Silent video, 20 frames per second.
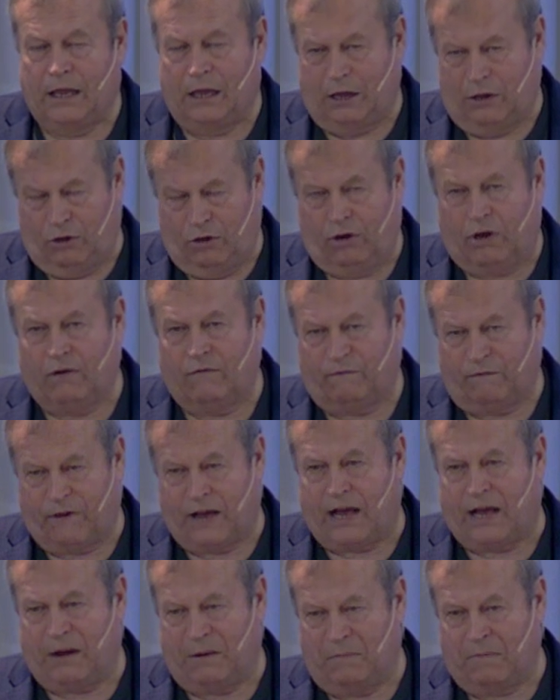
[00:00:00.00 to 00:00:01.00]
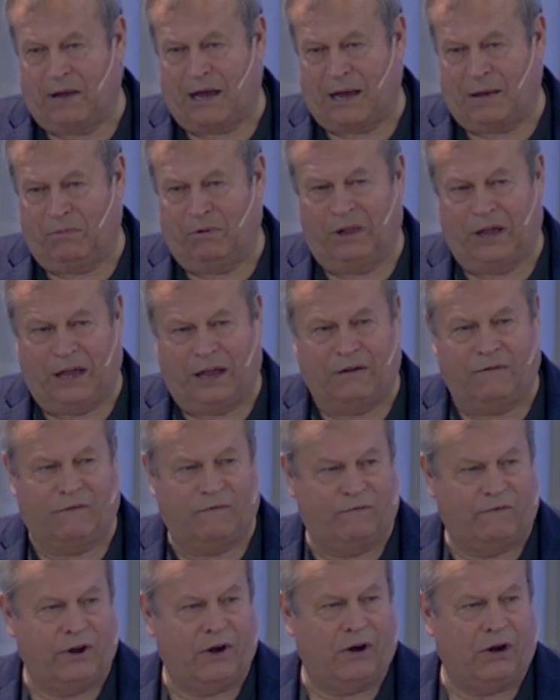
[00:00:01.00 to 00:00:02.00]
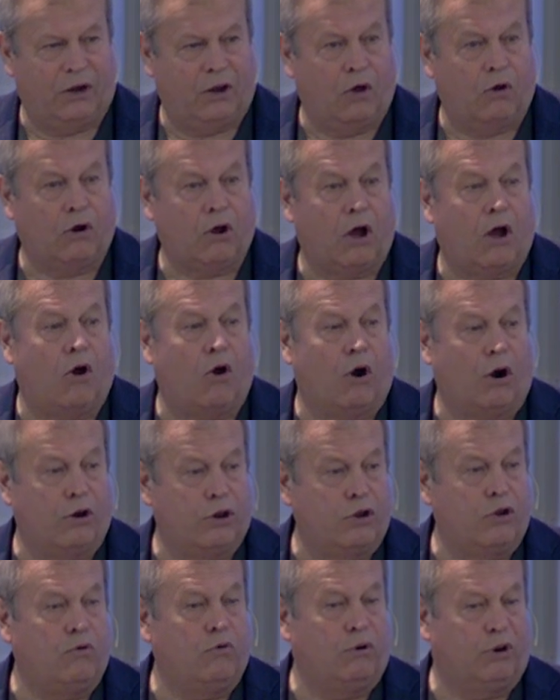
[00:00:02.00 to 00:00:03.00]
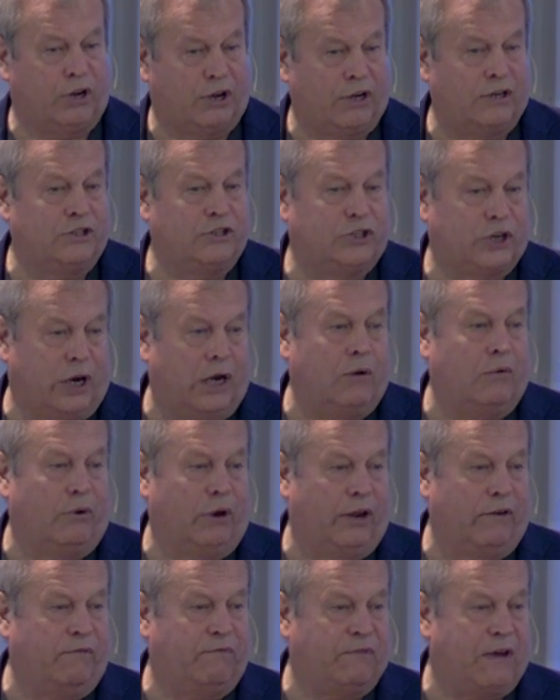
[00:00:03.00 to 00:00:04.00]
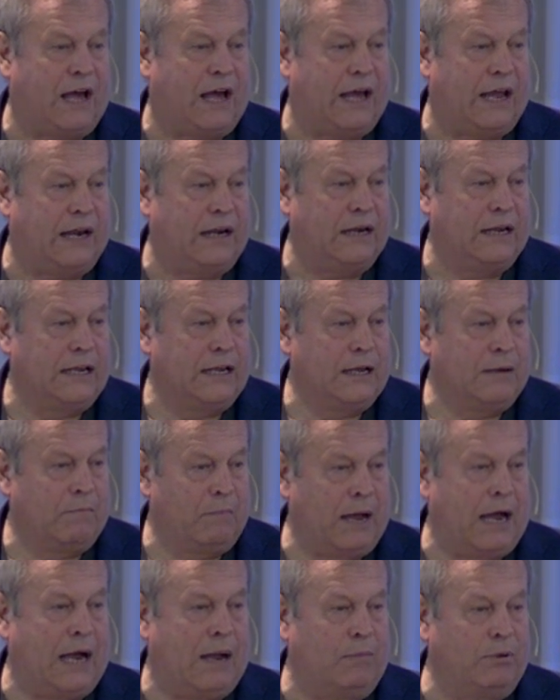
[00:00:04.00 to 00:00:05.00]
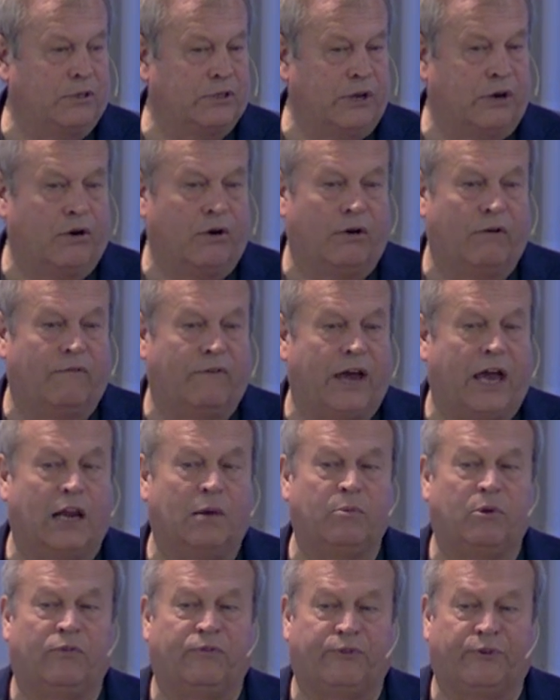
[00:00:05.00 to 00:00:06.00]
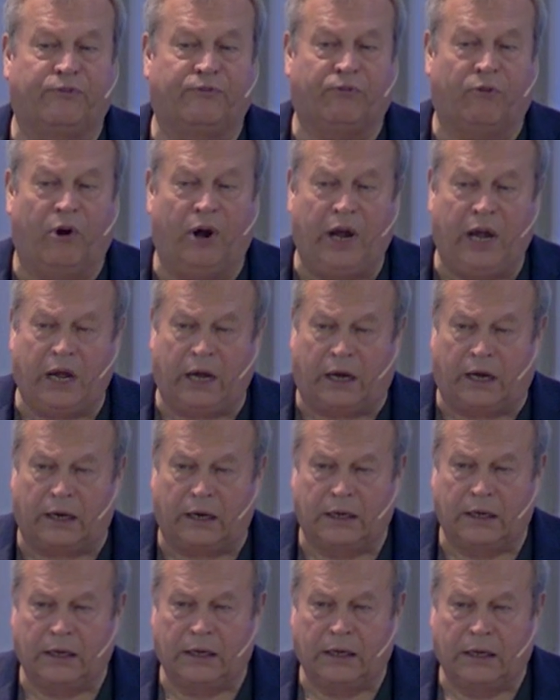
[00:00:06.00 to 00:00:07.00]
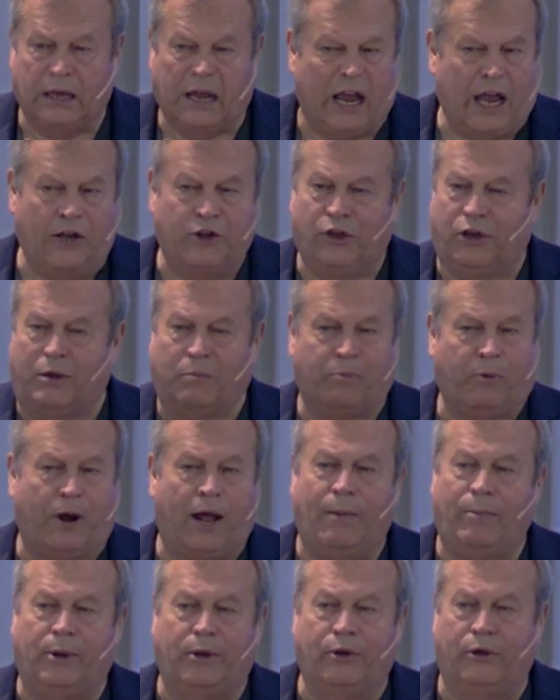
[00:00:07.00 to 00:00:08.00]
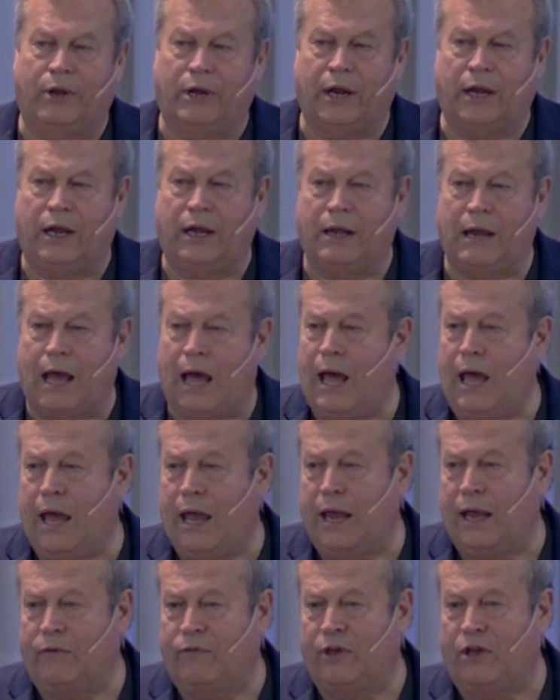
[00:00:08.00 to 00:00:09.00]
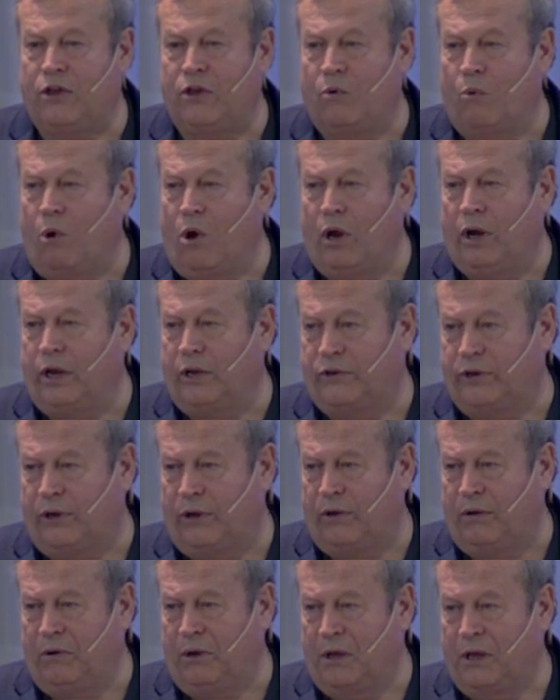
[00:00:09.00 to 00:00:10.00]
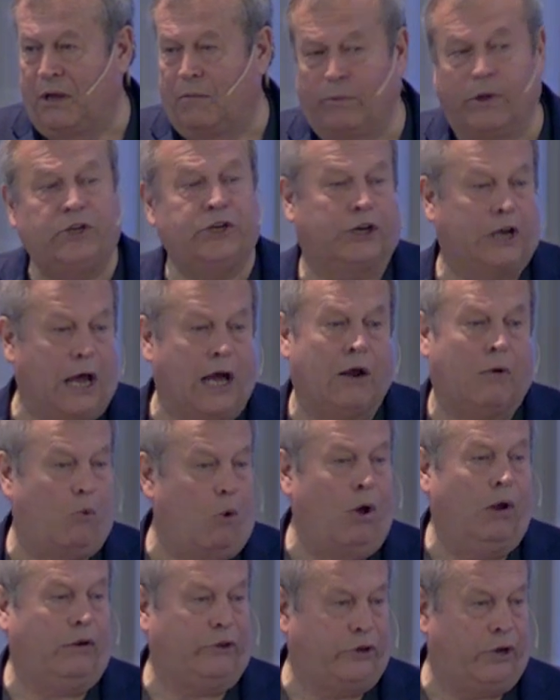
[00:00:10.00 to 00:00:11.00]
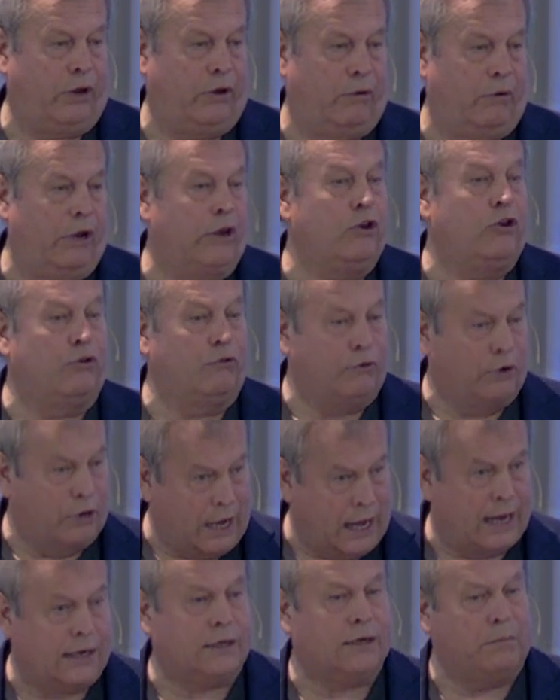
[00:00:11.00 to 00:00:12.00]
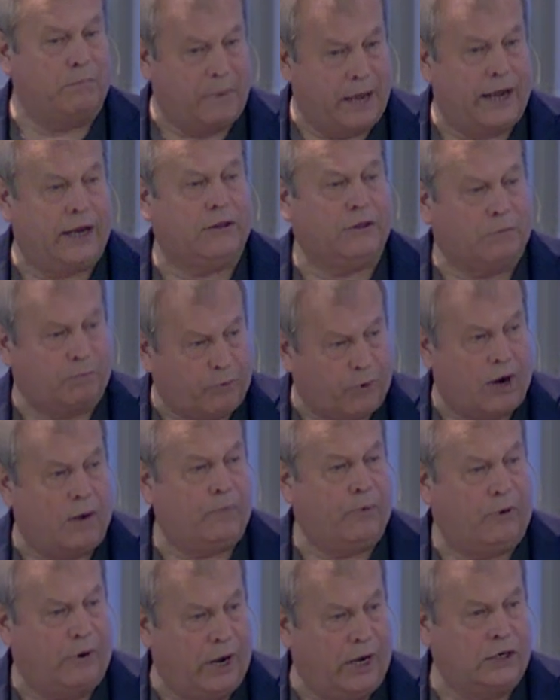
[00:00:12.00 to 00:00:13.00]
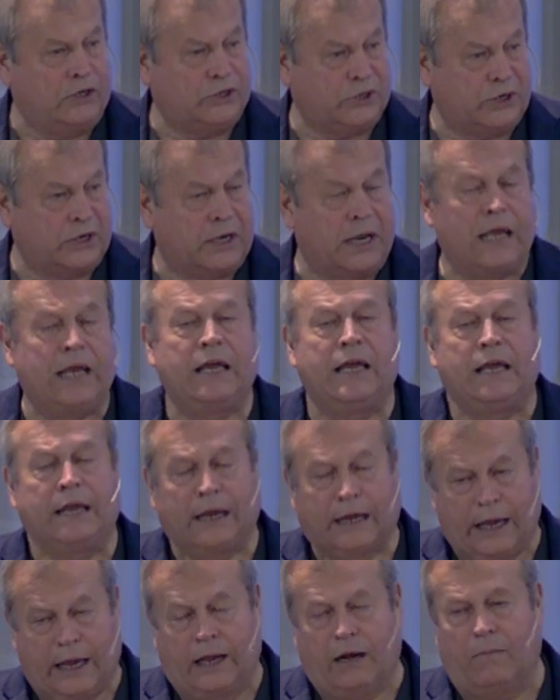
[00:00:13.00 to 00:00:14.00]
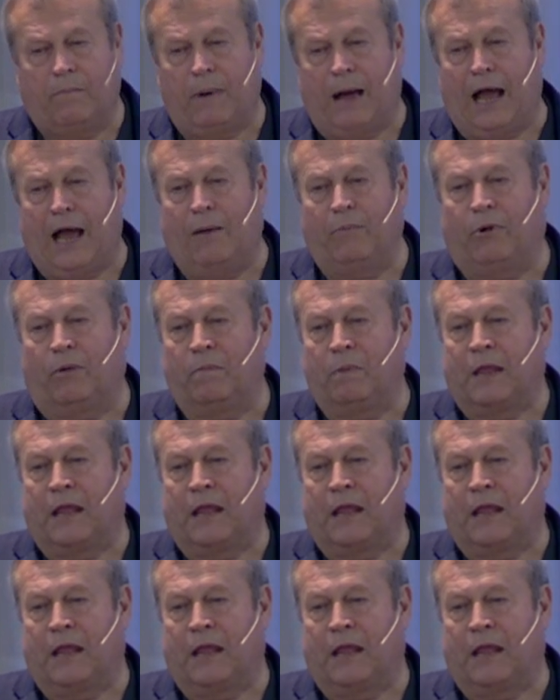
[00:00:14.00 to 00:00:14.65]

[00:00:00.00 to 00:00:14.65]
You can find a Bible at very low cost. Or you can generally find Bibles that are available for free. And you could probably do it any day that you wanted to, but you got to want to. You got to make the preparation. Get a Bible.